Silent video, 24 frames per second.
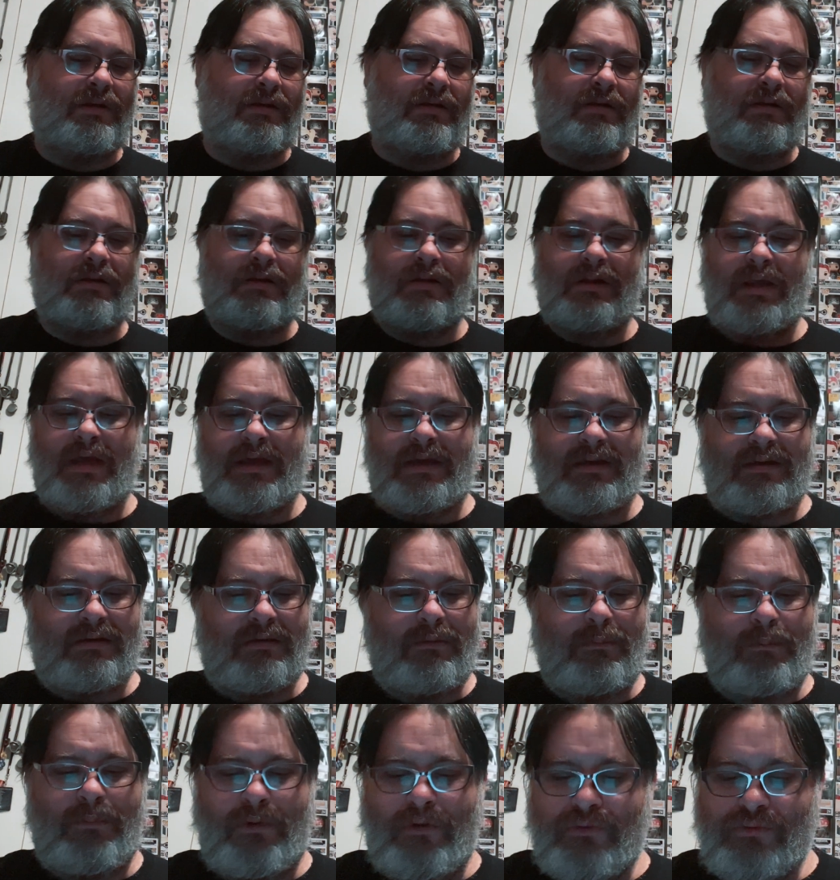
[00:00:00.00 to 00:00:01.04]
like,
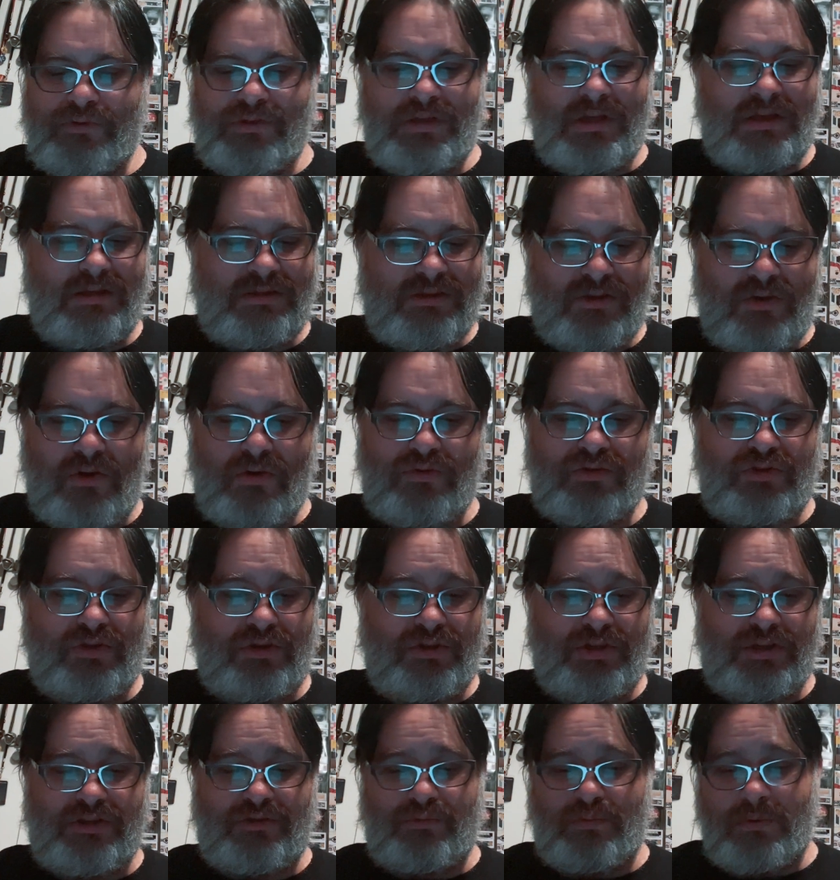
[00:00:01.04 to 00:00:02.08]
most of the songs are
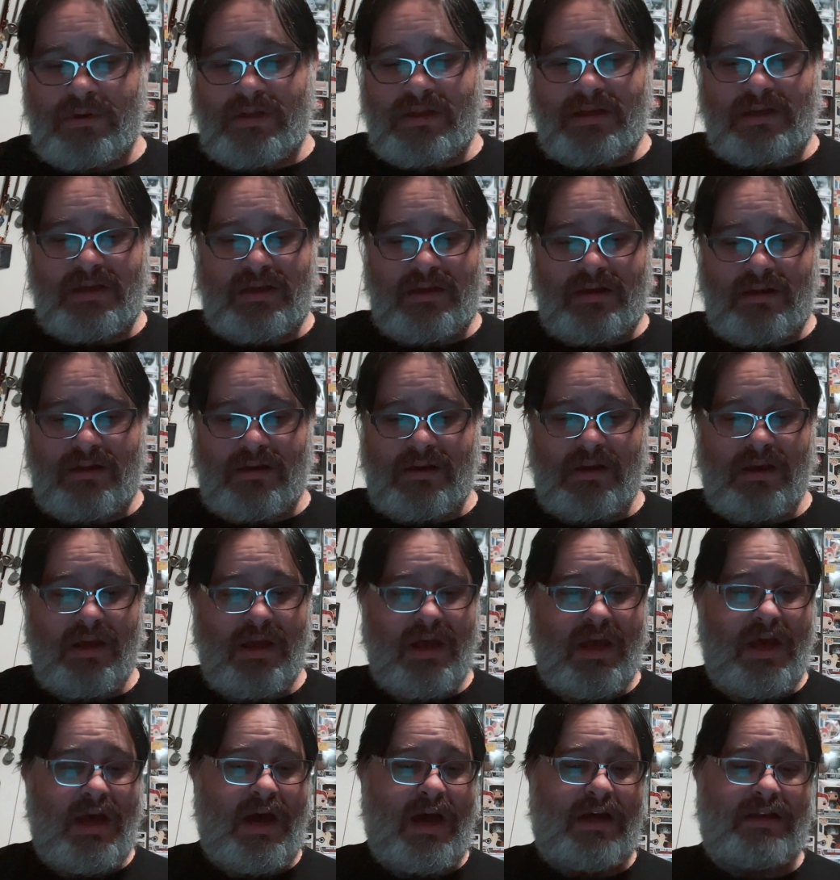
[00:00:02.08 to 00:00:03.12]
just really good.
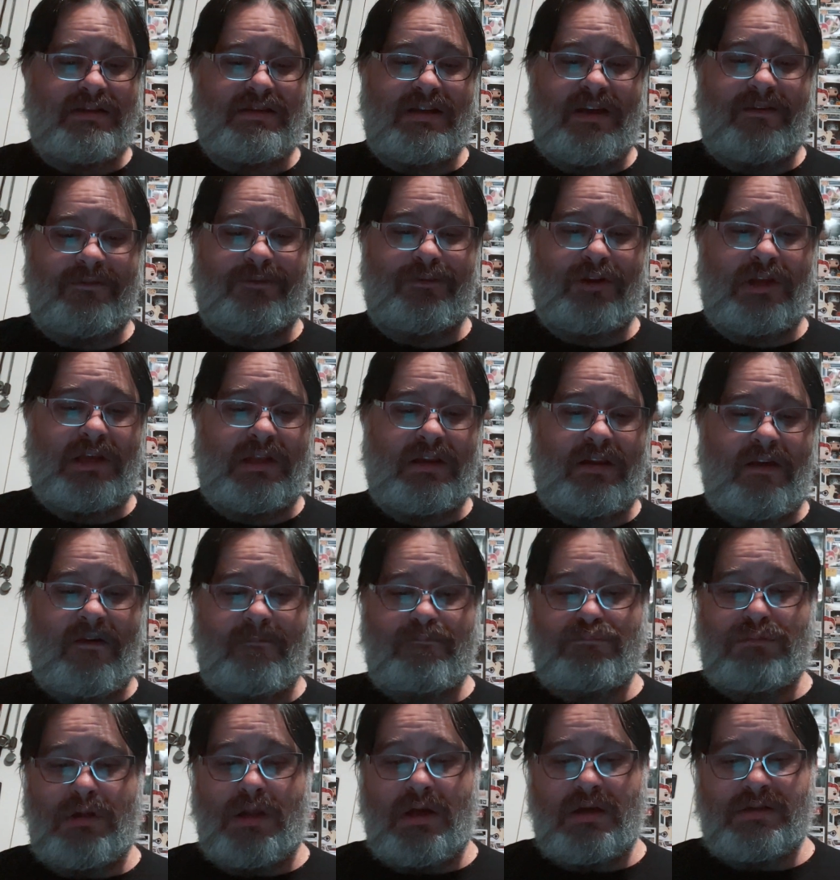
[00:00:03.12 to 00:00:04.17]
I definitely
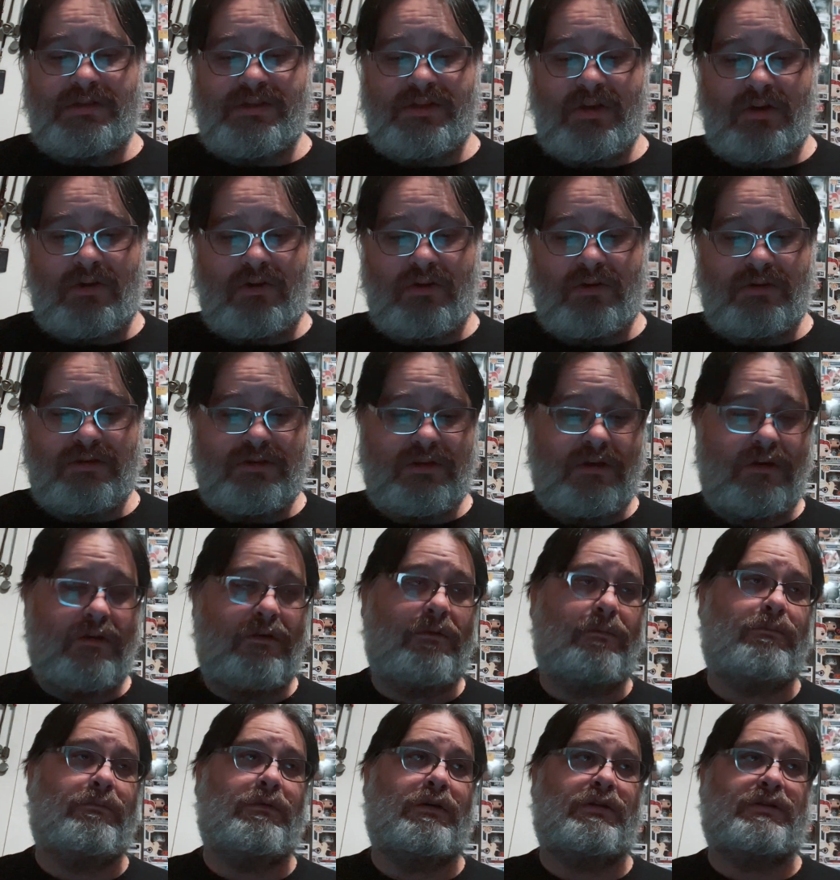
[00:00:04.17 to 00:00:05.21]
love Bloodsucker too,
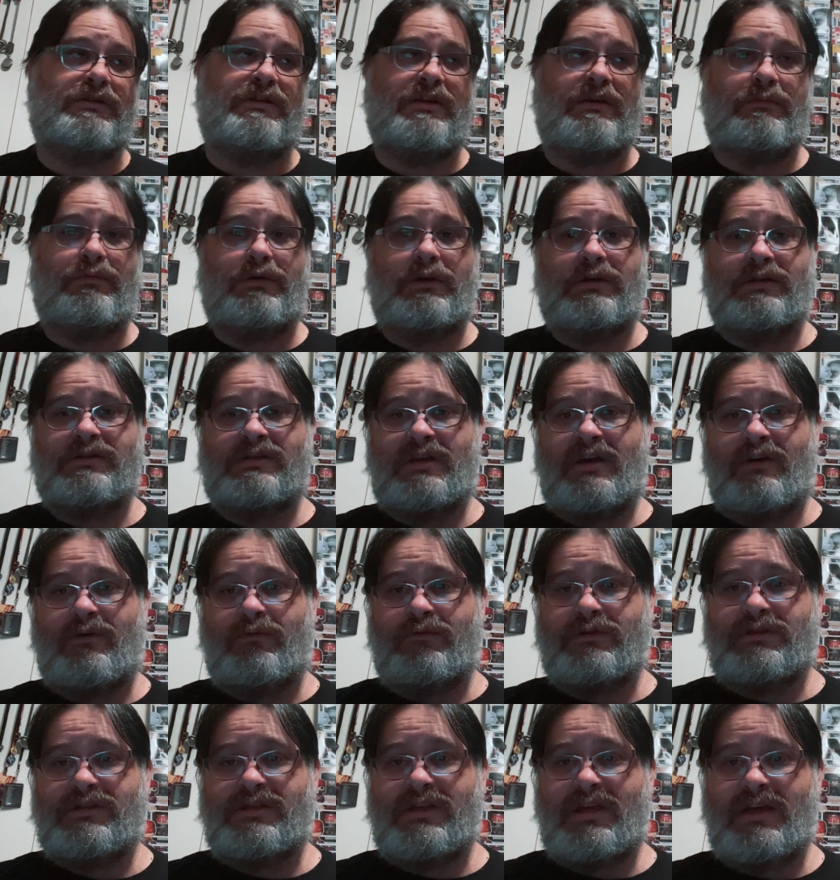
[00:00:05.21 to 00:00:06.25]
mostly because I
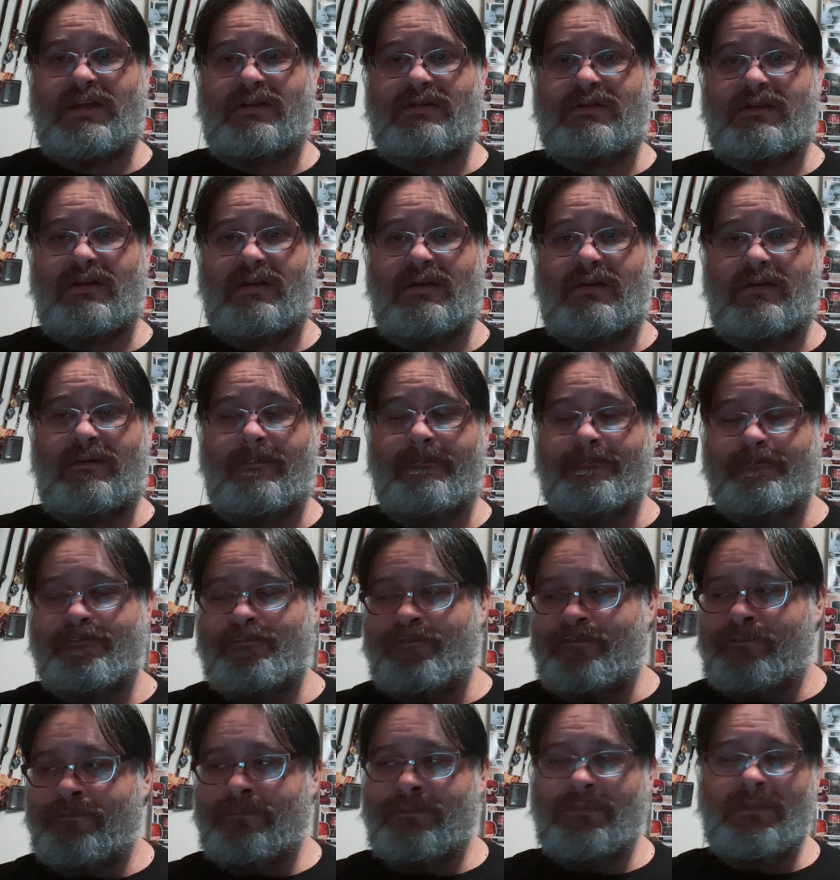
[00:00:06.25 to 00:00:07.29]
always like the
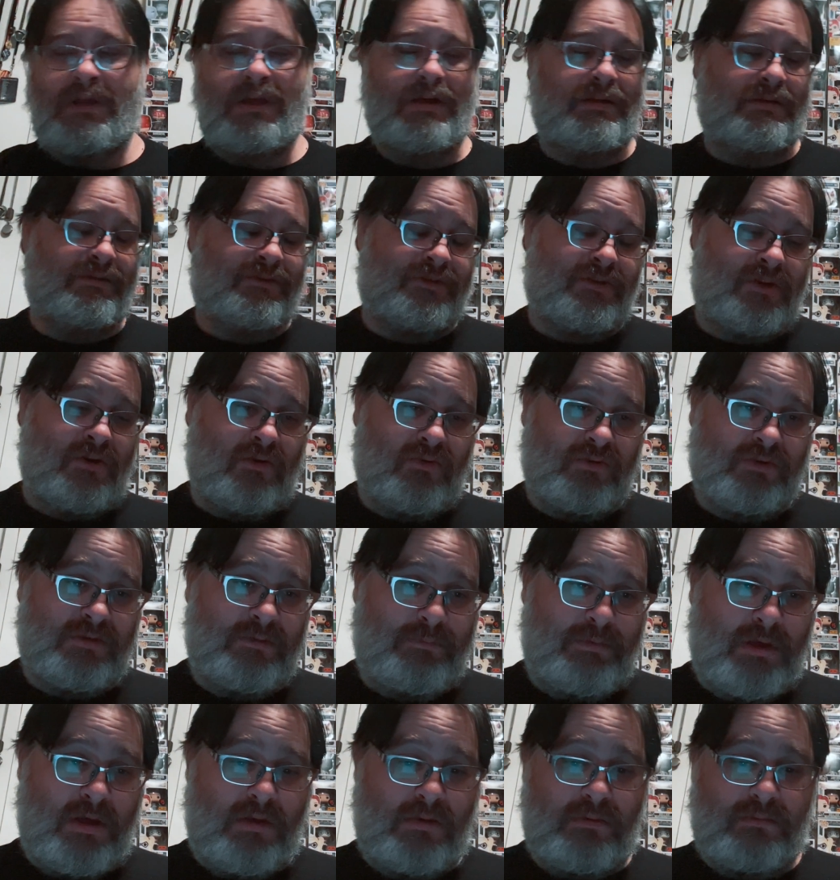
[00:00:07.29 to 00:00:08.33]
songs
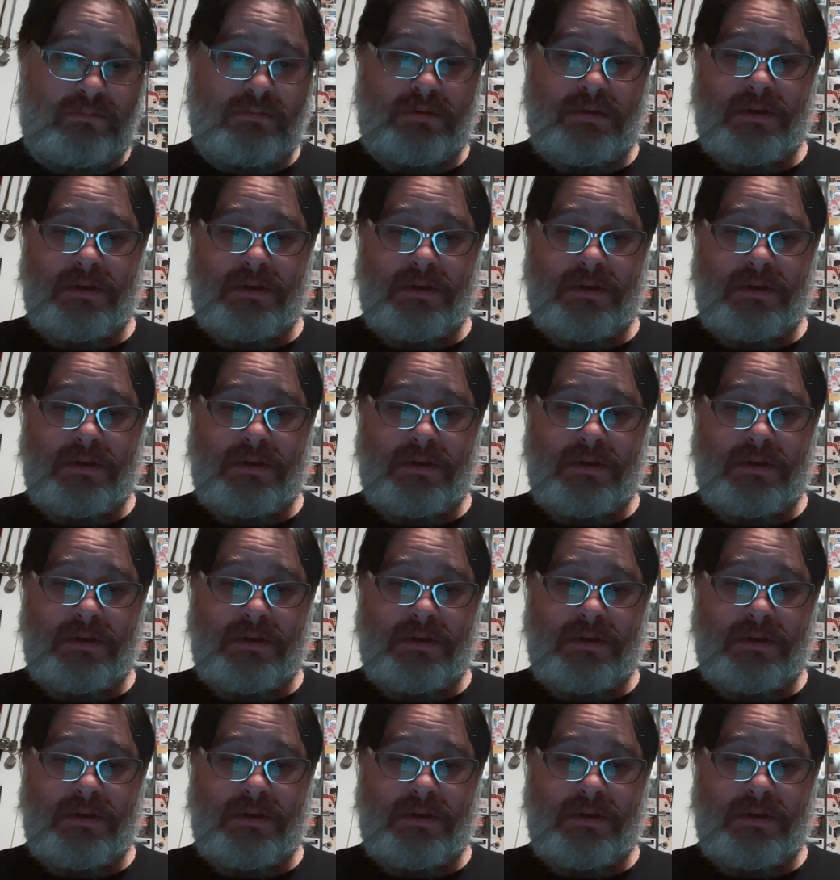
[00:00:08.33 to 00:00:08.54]
about